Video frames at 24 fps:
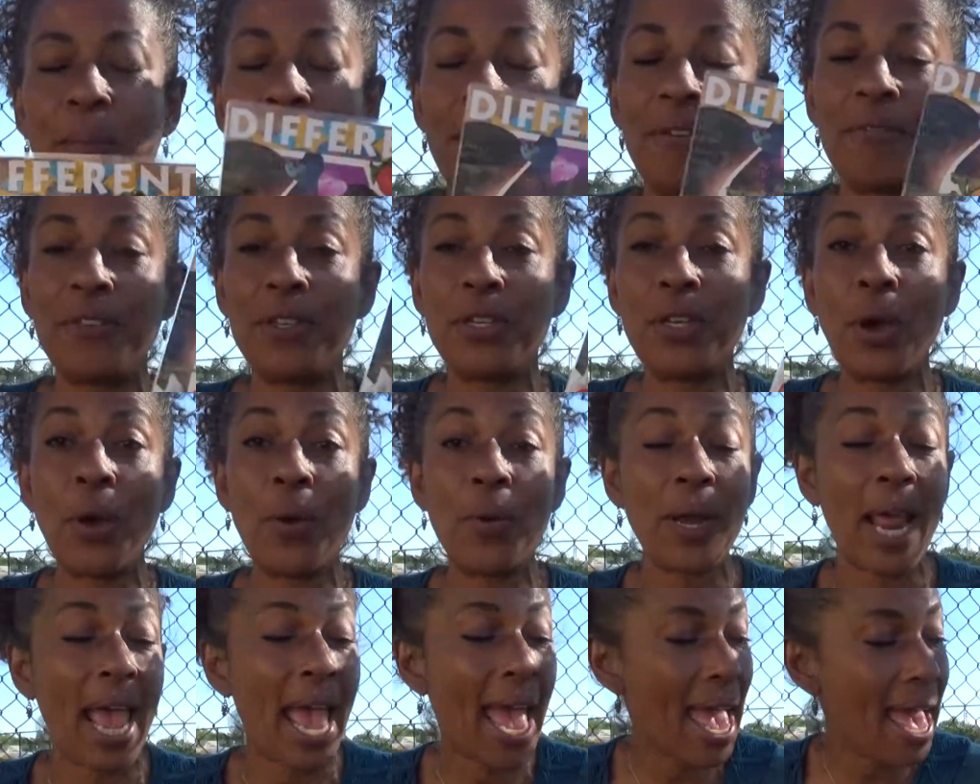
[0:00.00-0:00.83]
If you
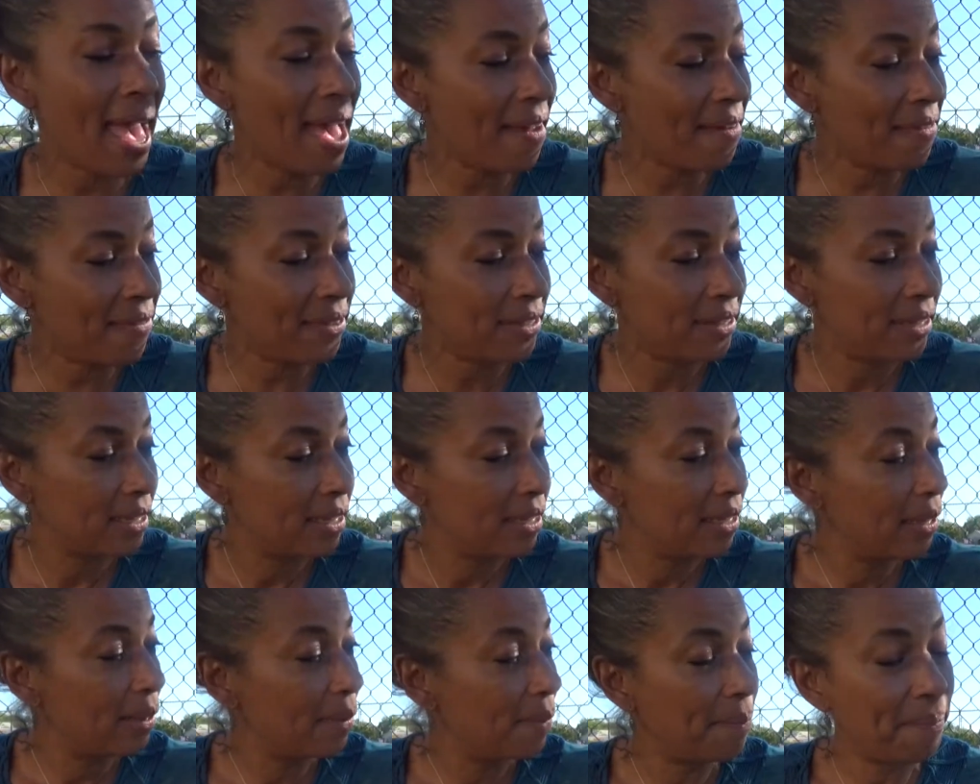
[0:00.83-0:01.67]
don't have
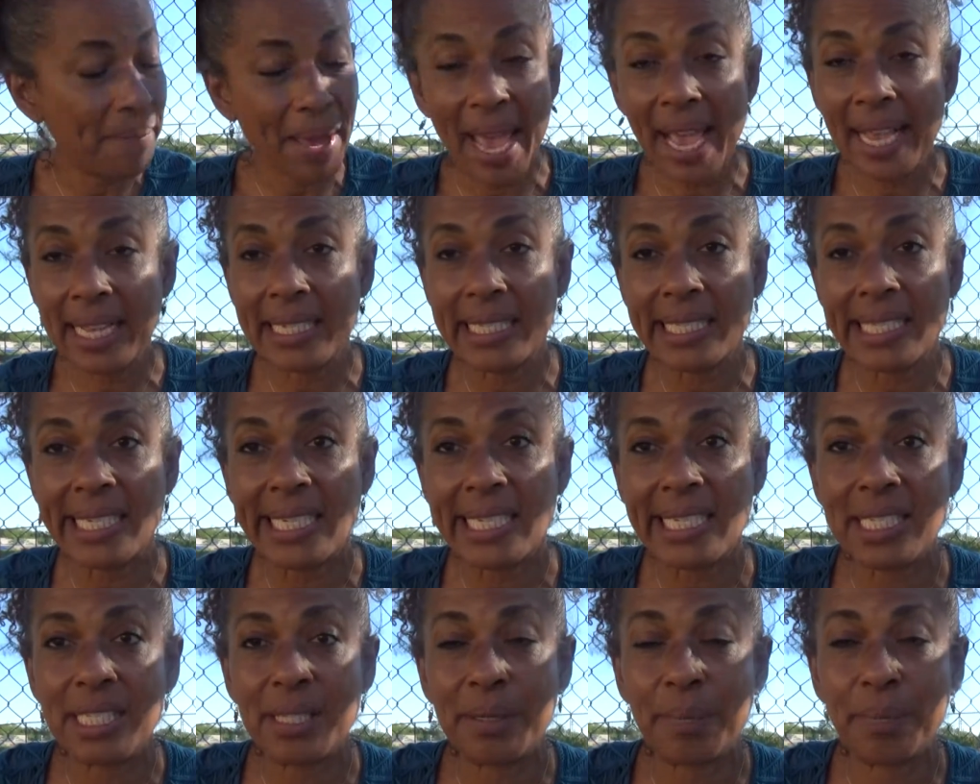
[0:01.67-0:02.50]

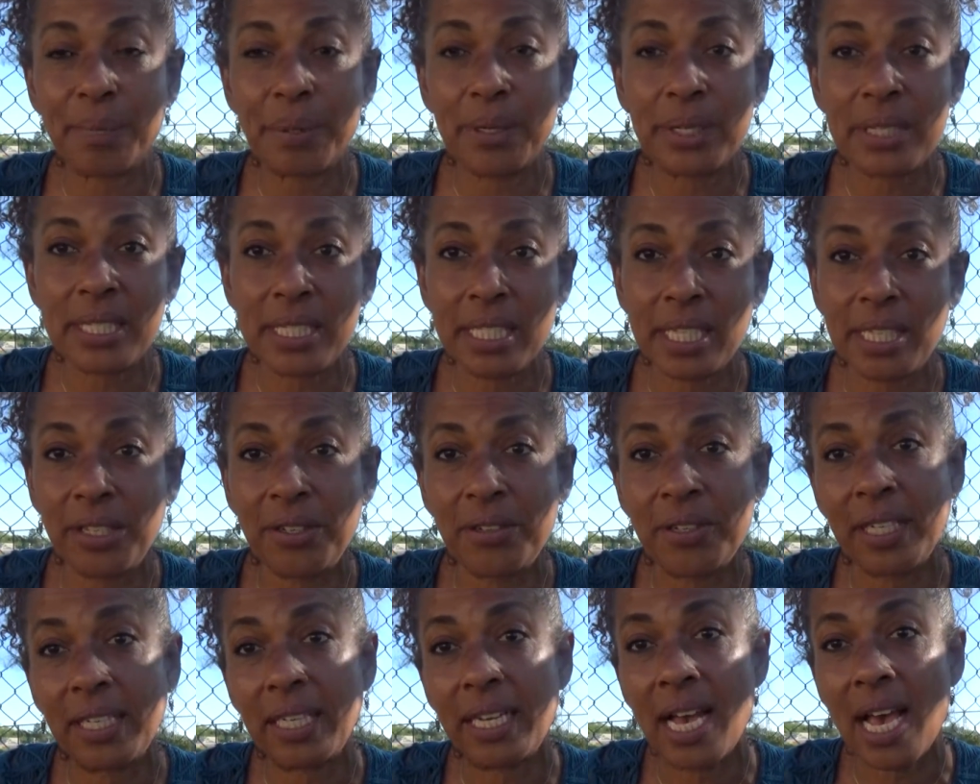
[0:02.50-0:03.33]
magazines and books that you
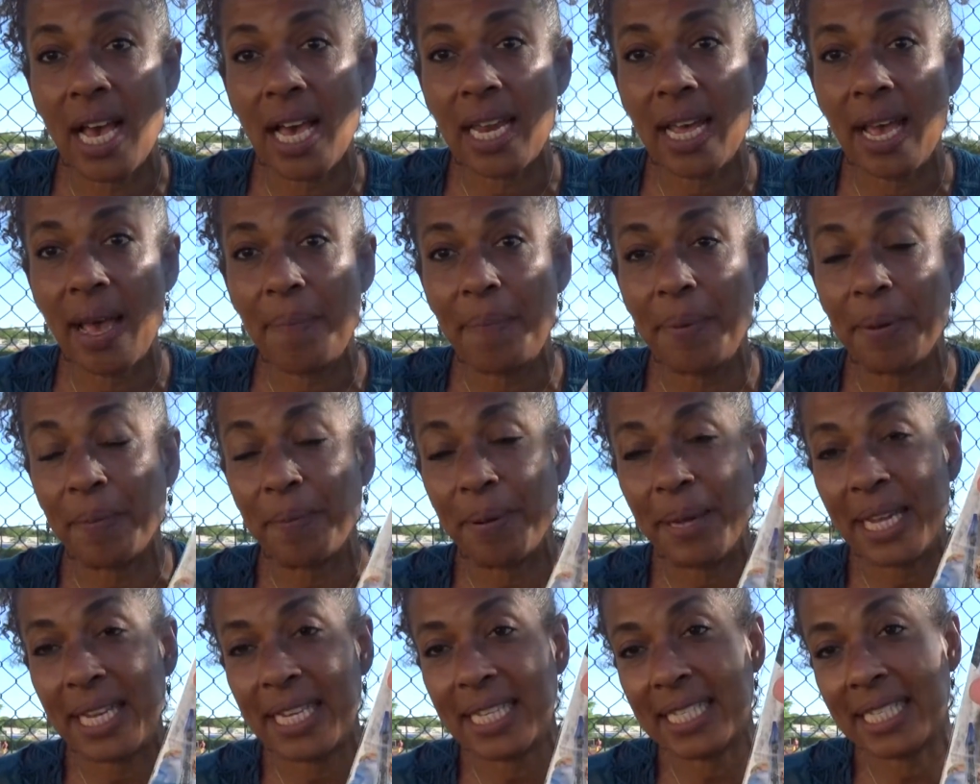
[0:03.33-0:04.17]
can cut up and
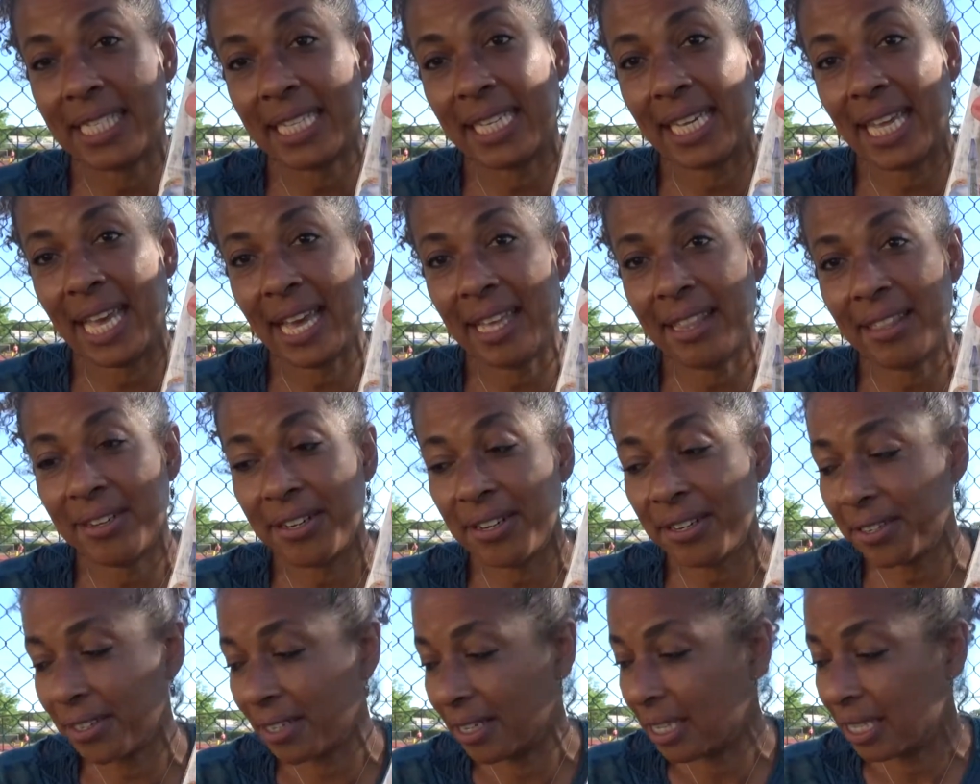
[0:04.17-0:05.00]
paste
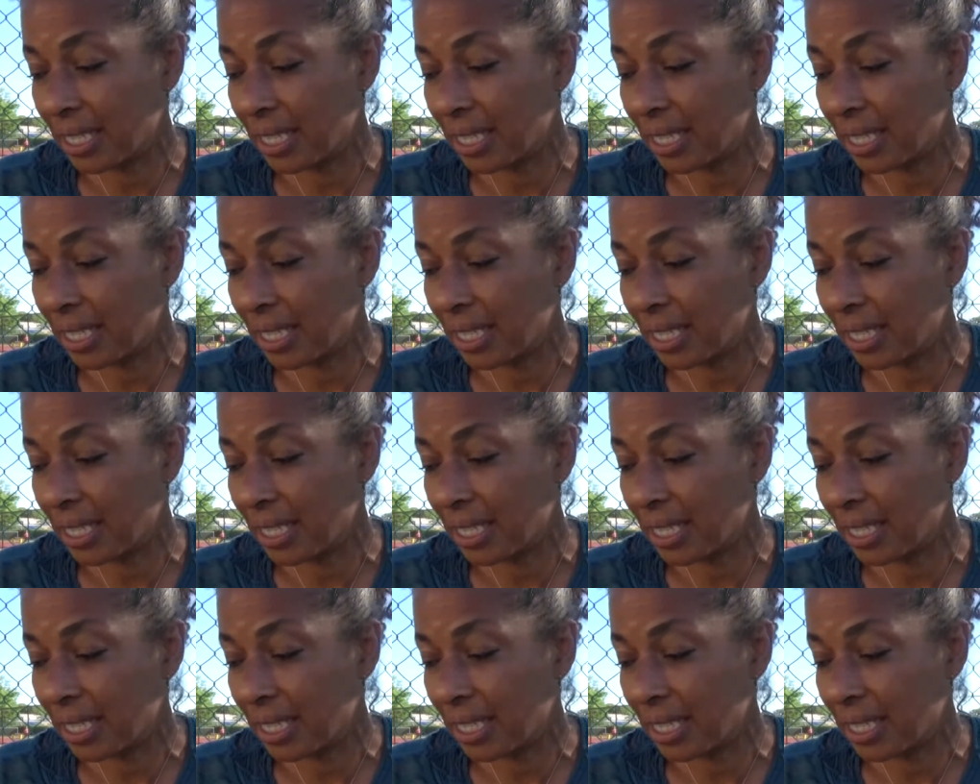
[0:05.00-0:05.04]
together